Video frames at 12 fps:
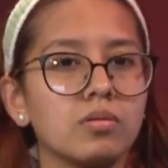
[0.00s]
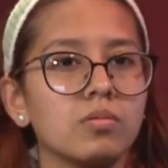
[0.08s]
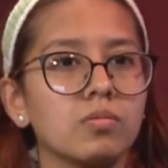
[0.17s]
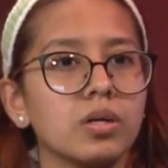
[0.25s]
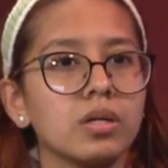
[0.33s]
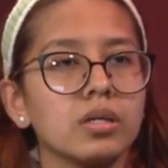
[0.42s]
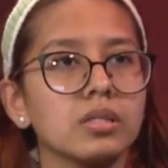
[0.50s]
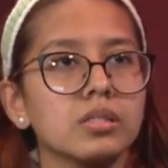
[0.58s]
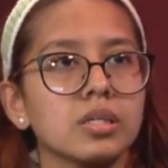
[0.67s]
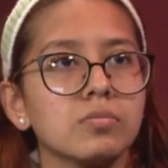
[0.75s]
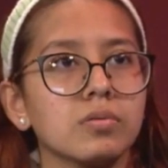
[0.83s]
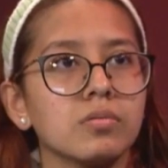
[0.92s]
what is
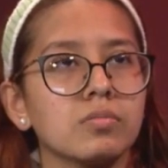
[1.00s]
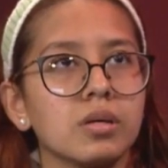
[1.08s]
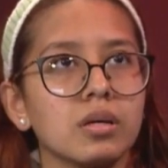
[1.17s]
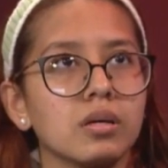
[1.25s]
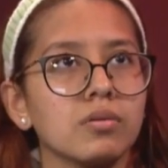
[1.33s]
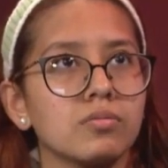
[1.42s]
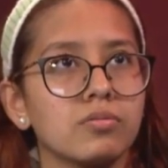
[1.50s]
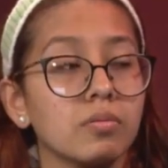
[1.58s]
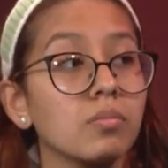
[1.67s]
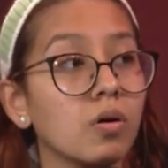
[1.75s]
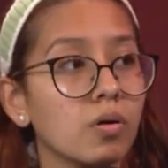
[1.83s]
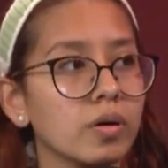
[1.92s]
keeping me from
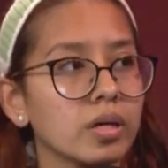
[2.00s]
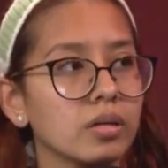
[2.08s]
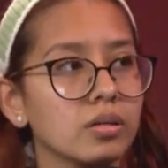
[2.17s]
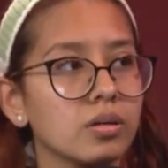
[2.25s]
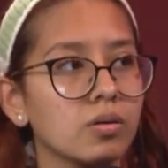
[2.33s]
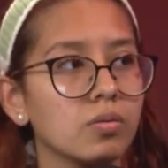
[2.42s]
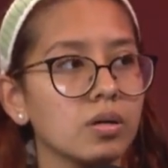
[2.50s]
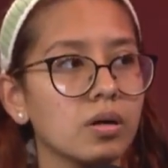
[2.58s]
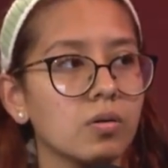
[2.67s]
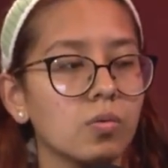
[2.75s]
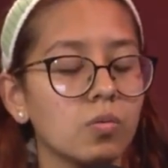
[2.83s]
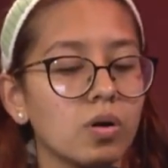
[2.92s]
going? You know, what
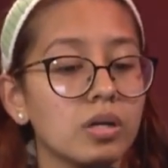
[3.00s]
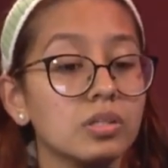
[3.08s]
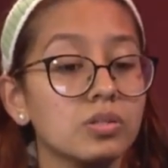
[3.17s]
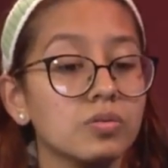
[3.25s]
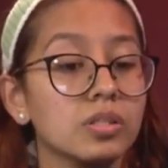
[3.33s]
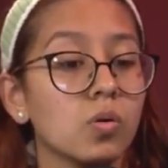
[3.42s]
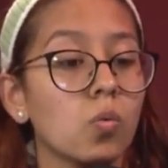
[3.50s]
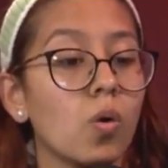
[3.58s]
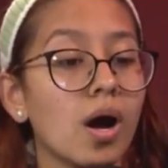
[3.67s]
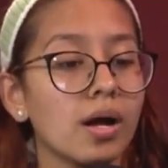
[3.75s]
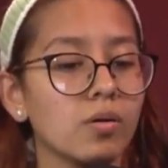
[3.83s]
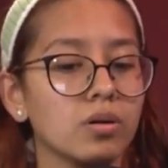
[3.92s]
what is the reason
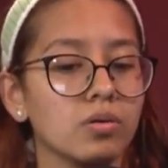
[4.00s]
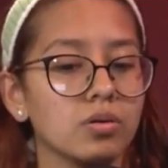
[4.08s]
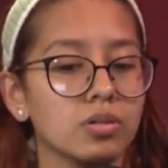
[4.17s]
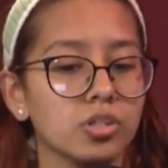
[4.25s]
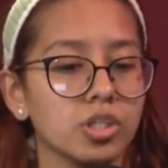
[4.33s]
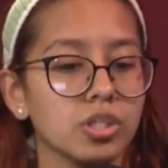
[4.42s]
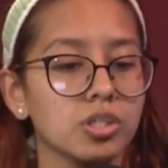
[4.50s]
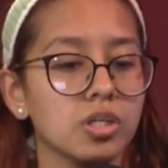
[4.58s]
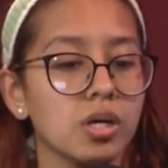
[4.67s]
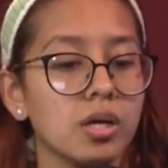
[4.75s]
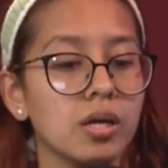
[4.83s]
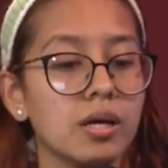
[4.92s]
why I want to go to church?
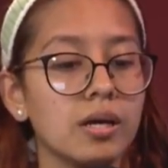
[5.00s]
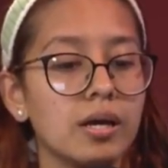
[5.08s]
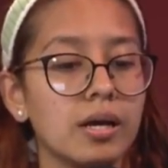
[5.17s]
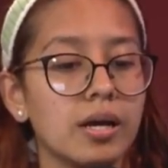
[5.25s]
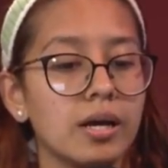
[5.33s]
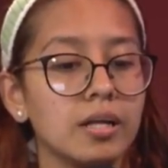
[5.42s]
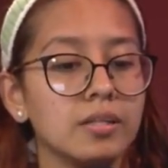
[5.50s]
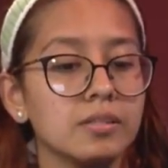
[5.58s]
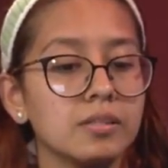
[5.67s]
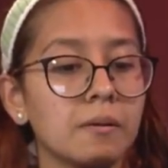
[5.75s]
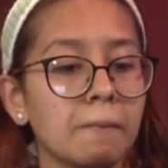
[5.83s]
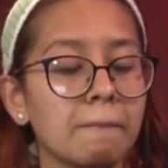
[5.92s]

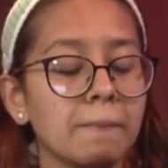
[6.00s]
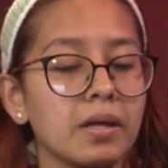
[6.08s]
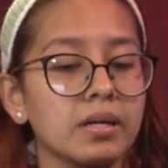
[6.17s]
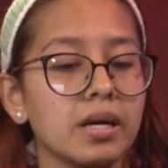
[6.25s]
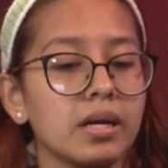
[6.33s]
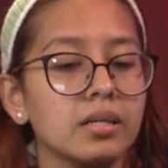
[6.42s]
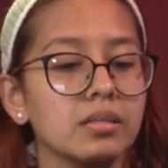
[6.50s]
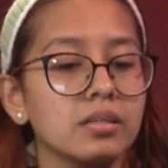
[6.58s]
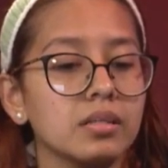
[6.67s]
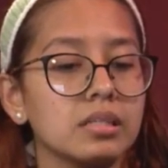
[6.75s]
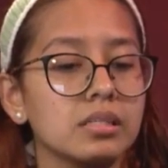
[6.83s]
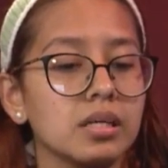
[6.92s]
And again,
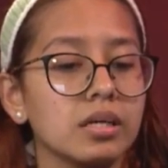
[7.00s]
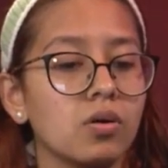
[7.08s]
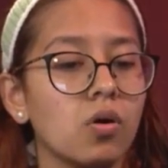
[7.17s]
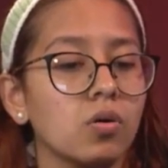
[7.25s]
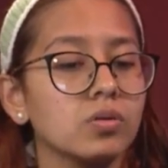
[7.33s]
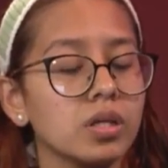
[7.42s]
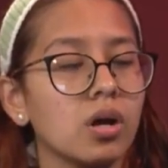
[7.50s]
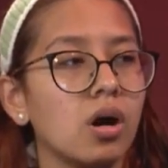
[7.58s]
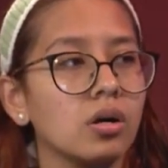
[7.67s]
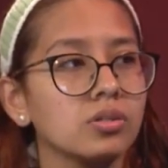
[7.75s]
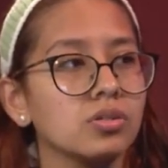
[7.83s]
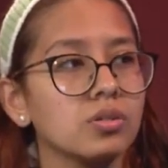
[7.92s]
it's like holding
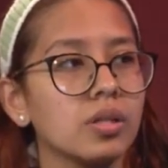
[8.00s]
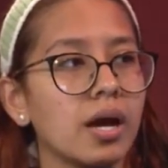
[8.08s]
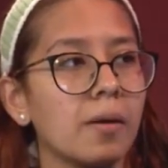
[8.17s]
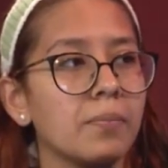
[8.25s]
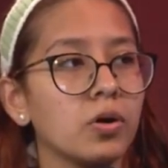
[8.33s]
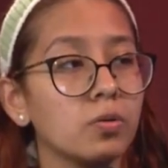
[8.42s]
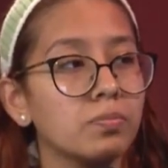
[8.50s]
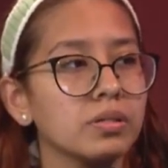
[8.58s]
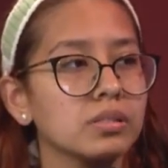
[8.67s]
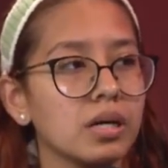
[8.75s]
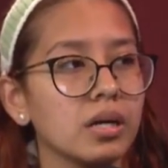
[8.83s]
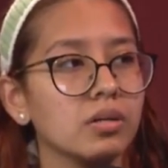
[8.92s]
on to that
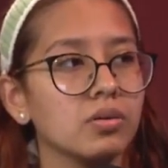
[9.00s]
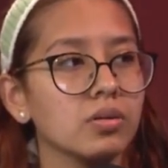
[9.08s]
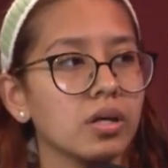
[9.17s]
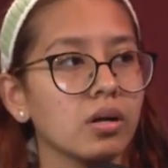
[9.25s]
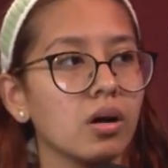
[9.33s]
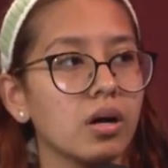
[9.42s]
purpose that I know that